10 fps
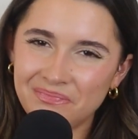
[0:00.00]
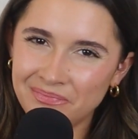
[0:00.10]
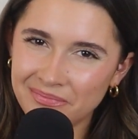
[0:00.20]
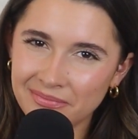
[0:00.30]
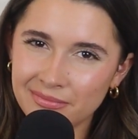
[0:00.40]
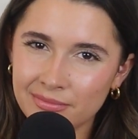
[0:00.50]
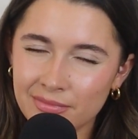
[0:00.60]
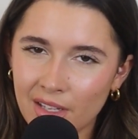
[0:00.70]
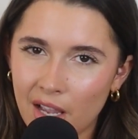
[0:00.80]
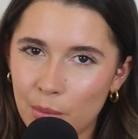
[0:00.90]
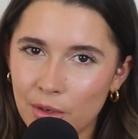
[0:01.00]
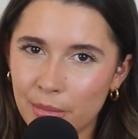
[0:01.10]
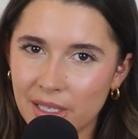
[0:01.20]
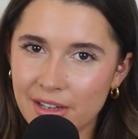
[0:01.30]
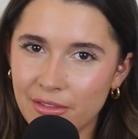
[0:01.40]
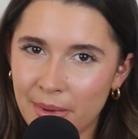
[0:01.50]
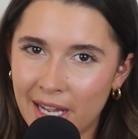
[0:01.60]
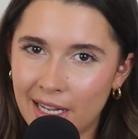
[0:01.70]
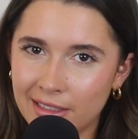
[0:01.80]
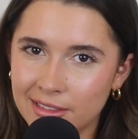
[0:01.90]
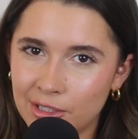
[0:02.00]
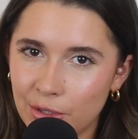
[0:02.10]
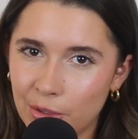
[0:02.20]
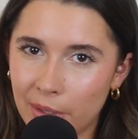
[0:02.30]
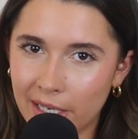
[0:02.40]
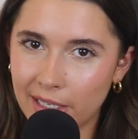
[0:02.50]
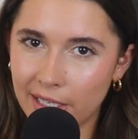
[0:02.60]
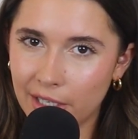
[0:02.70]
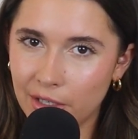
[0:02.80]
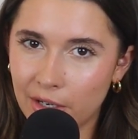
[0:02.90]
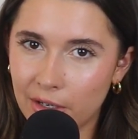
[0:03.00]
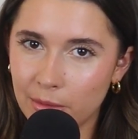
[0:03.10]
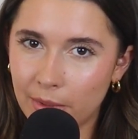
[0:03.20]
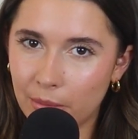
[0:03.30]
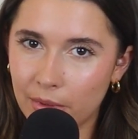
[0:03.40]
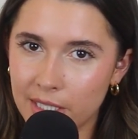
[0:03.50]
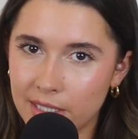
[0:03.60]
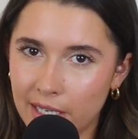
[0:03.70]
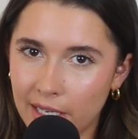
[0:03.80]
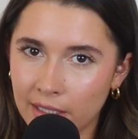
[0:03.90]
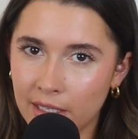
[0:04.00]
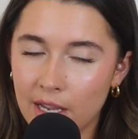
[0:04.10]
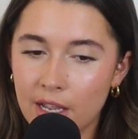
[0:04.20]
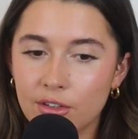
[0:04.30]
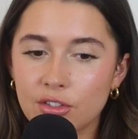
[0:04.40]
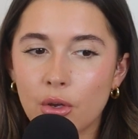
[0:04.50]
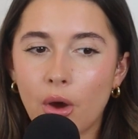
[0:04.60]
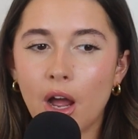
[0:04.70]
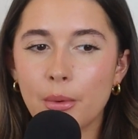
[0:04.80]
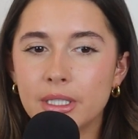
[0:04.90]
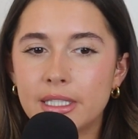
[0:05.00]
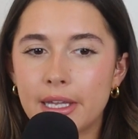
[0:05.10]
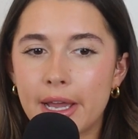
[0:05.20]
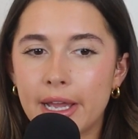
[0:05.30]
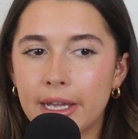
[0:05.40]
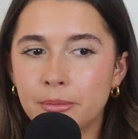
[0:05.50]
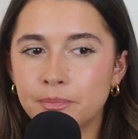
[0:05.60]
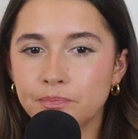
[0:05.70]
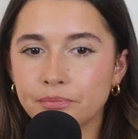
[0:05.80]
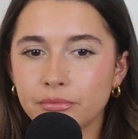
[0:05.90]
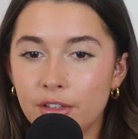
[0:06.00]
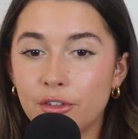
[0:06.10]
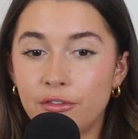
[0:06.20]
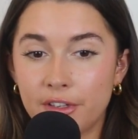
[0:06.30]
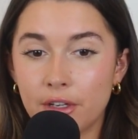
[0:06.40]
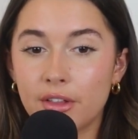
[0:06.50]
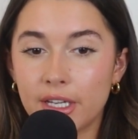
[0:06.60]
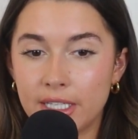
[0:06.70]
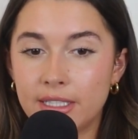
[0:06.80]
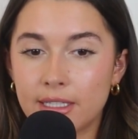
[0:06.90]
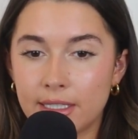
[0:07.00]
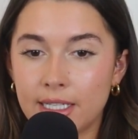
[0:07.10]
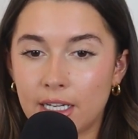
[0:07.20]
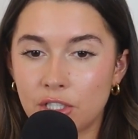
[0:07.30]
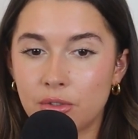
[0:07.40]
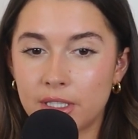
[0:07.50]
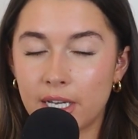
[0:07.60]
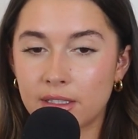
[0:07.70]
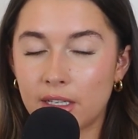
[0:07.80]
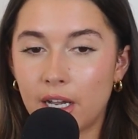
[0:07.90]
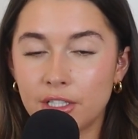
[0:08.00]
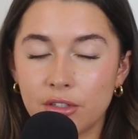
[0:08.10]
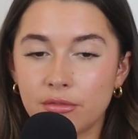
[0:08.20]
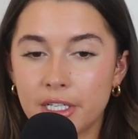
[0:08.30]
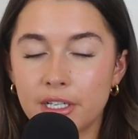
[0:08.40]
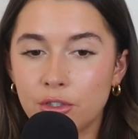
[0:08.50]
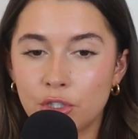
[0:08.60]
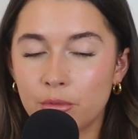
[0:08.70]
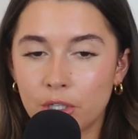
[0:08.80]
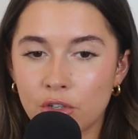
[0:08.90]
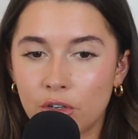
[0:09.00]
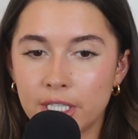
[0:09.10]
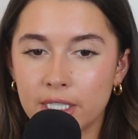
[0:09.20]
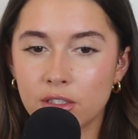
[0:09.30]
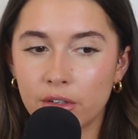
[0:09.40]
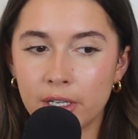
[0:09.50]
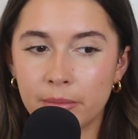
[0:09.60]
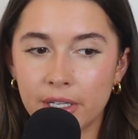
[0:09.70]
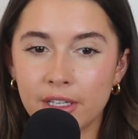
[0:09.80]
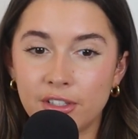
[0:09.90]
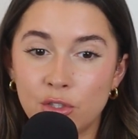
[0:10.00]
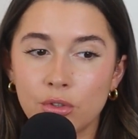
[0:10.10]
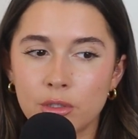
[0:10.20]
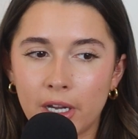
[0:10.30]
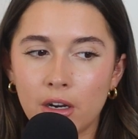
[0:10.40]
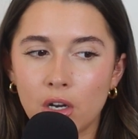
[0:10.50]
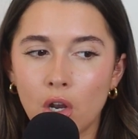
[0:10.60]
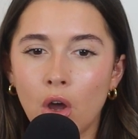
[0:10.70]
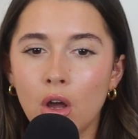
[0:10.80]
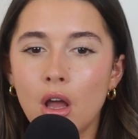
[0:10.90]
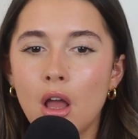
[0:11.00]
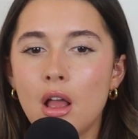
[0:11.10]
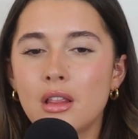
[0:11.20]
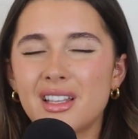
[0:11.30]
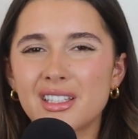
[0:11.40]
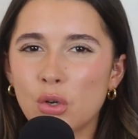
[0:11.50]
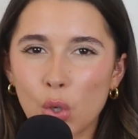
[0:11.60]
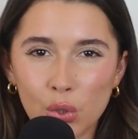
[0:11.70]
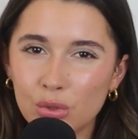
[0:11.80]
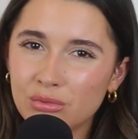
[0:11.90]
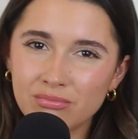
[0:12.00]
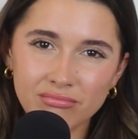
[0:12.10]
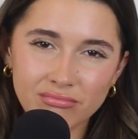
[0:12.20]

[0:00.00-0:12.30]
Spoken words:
I wouldn't believe a man too quickly, you know, about what he's saying. So I would say, if you feel that he's still attached to his ex, I don't really know too much context on it, but if he talks about her a lot, that's not cool.